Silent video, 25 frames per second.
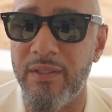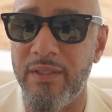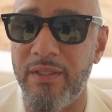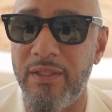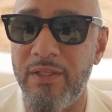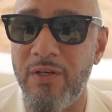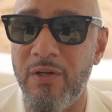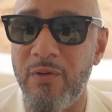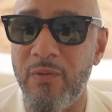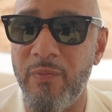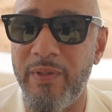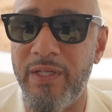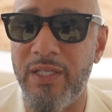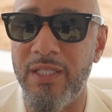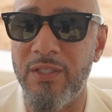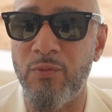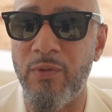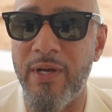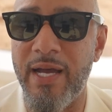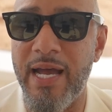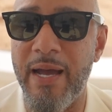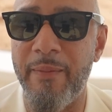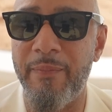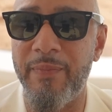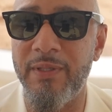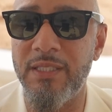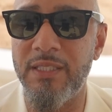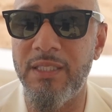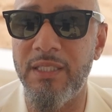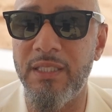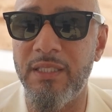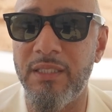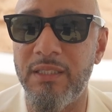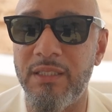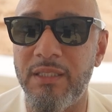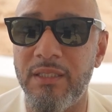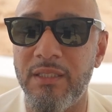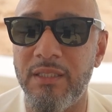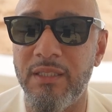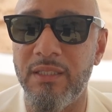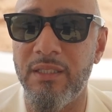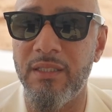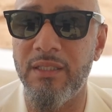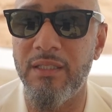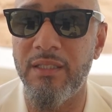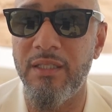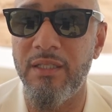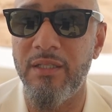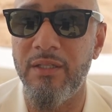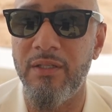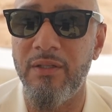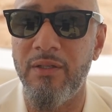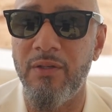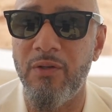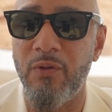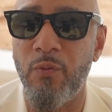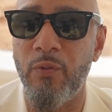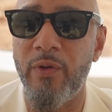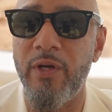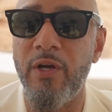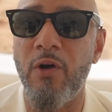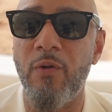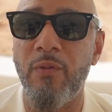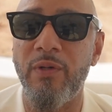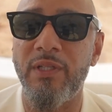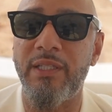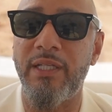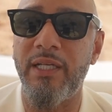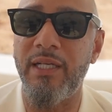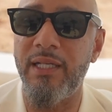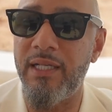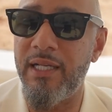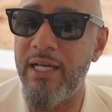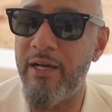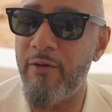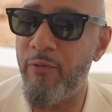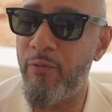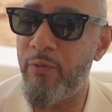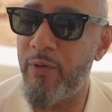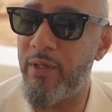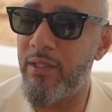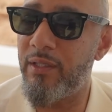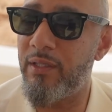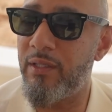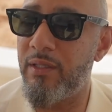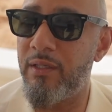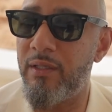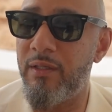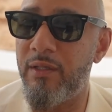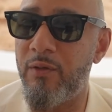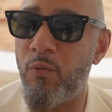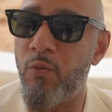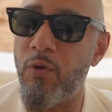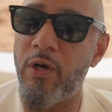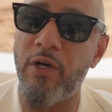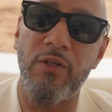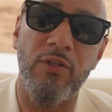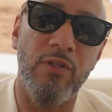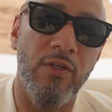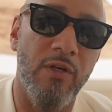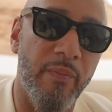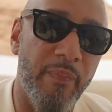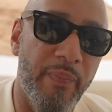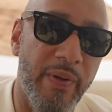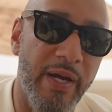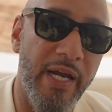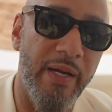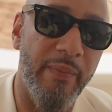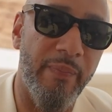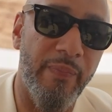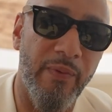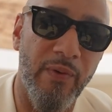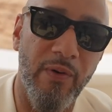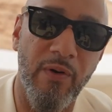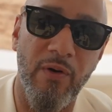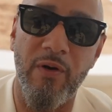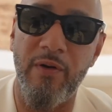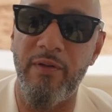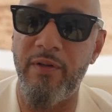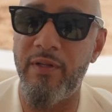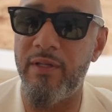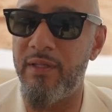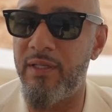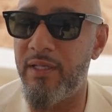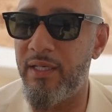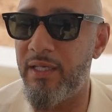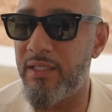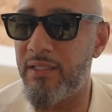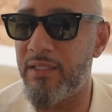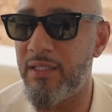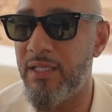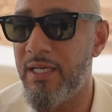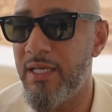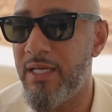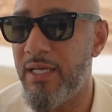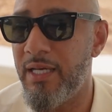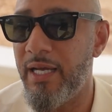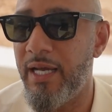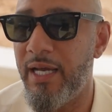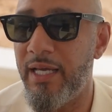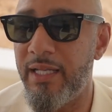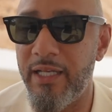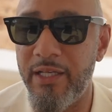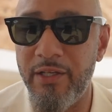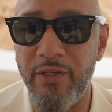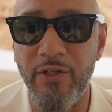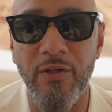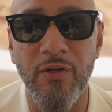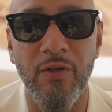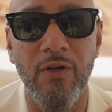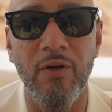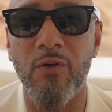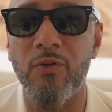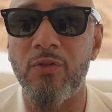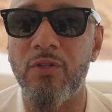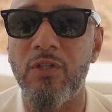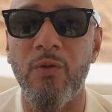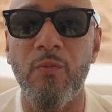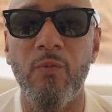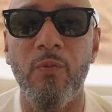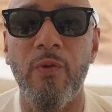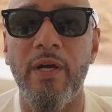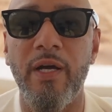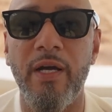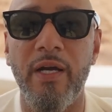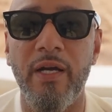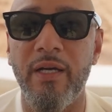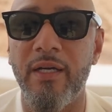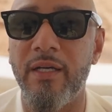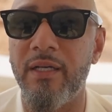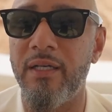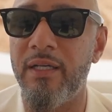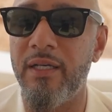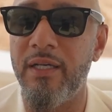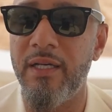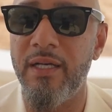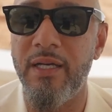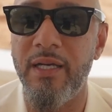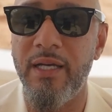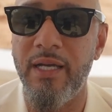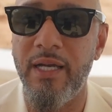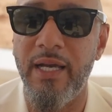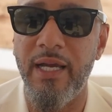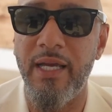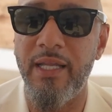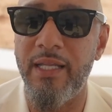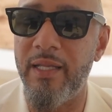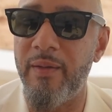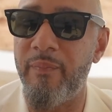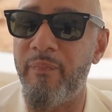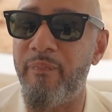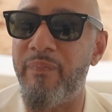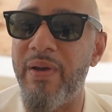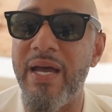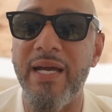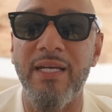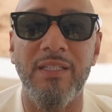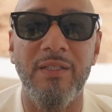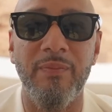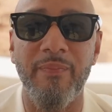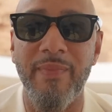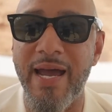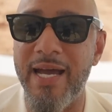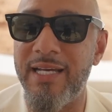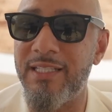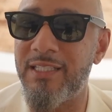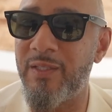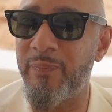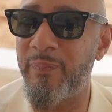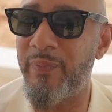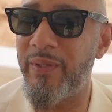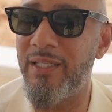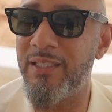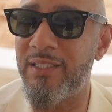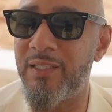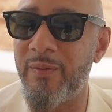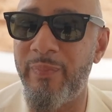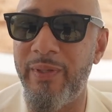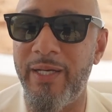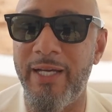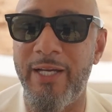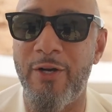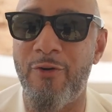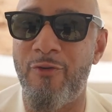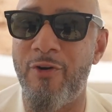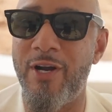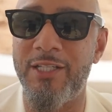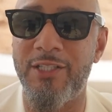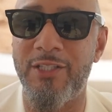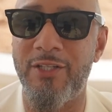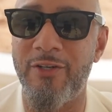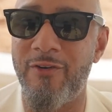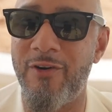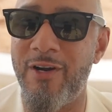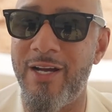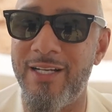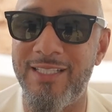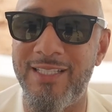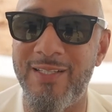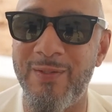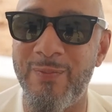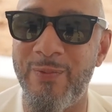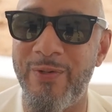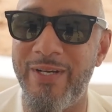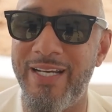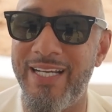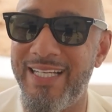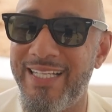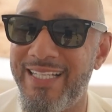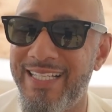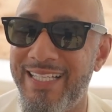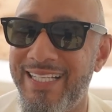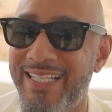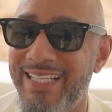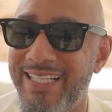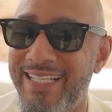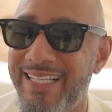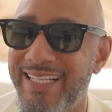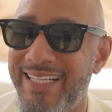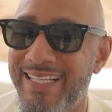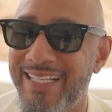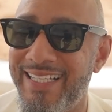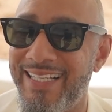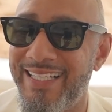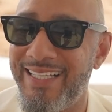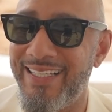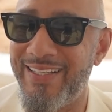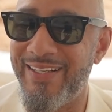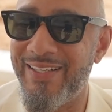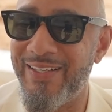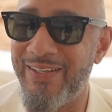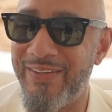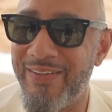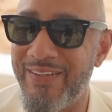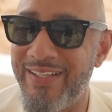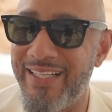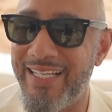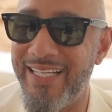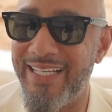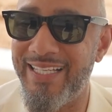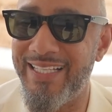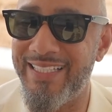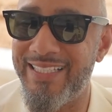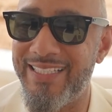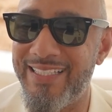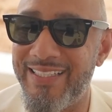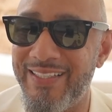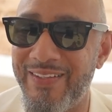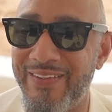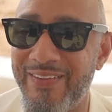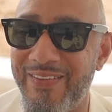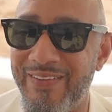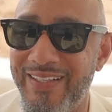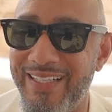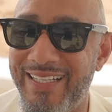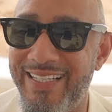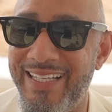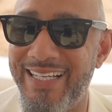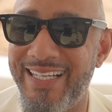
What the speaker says: because what happens is we always get left with the works on paper or the this, and then you'll go somewhere and the best masterpiece of being a restaurant somewhere, and so